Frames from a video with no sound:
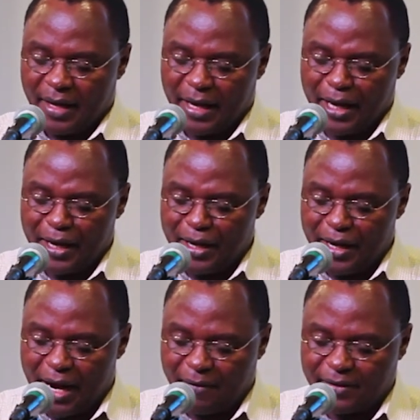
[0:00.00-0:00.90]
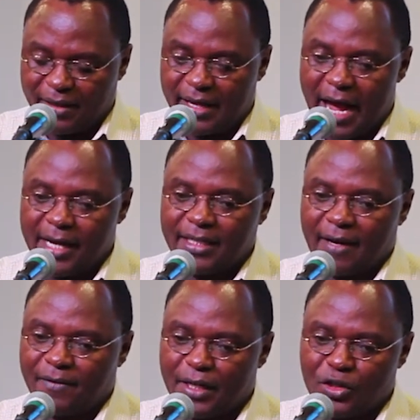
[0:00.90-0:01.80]
And after that,
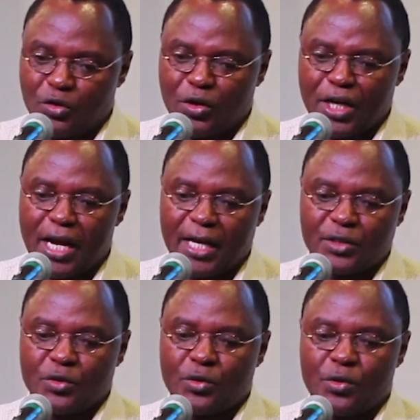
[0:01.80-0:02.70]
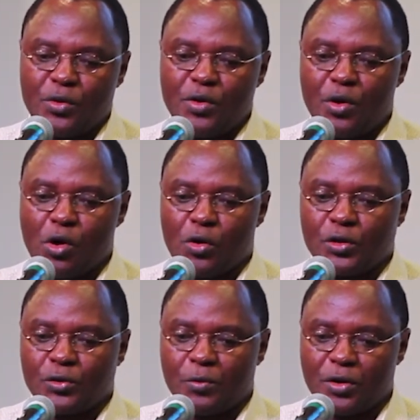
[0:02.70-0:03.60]
after John Gatu,
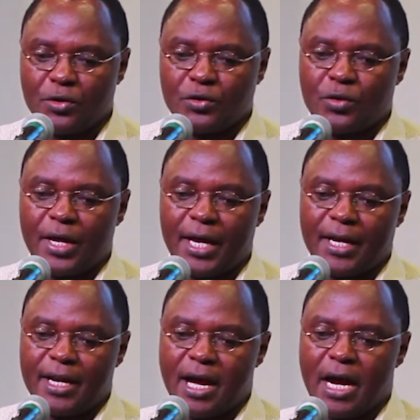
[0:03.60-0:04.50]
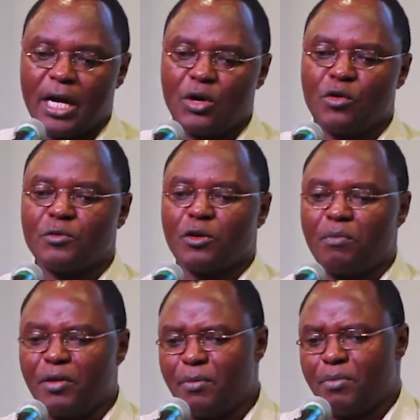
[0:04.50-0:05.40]
also, we also had uh, groups
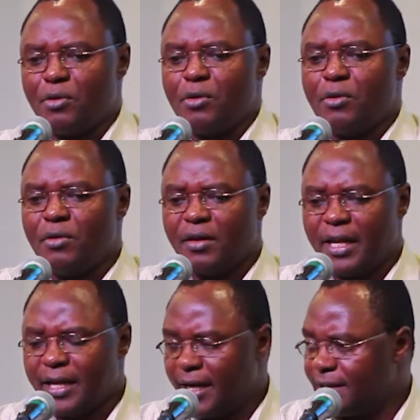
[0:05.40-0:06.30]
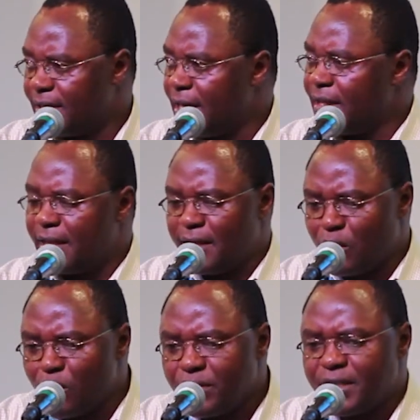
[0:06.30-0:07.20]
of people, like I said,
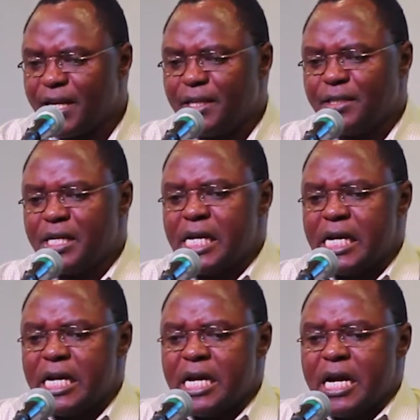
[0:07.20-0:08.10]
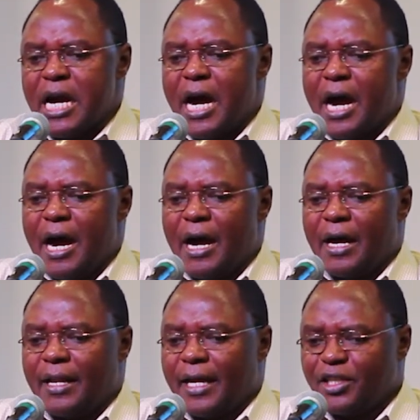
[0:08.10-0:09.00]
theologians,
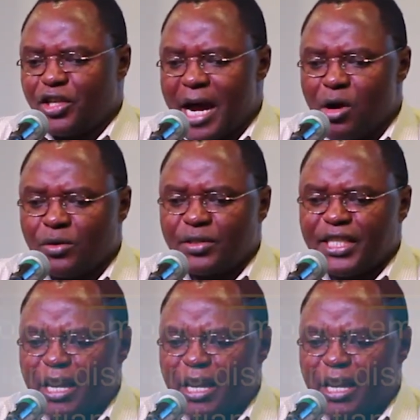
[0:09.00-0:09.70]
uh, like Charles